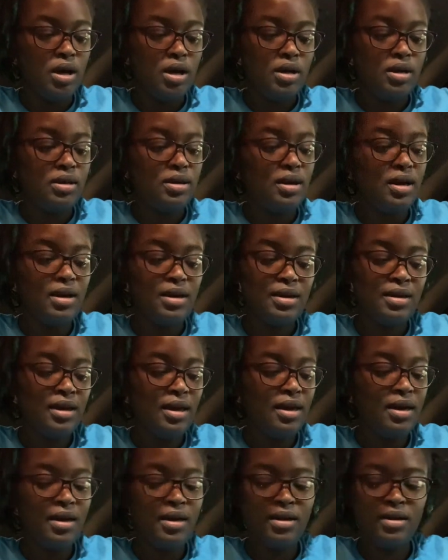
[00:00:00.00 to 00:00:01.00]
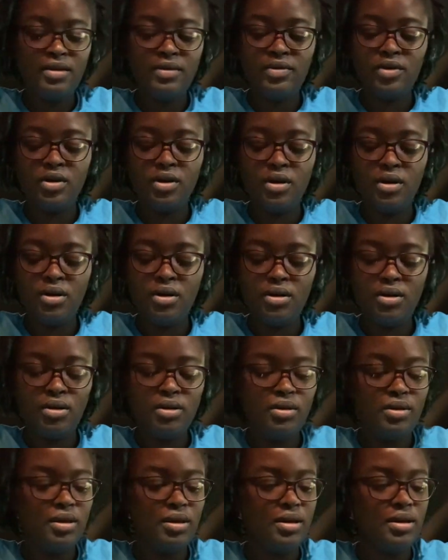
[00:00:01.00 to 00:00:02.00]
And I can have it
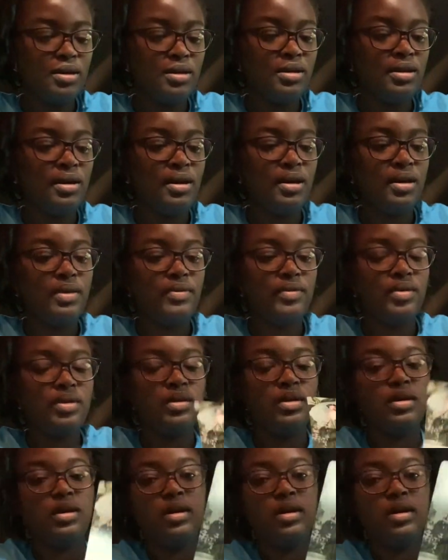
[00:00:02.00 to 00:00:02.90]
all, I can have it.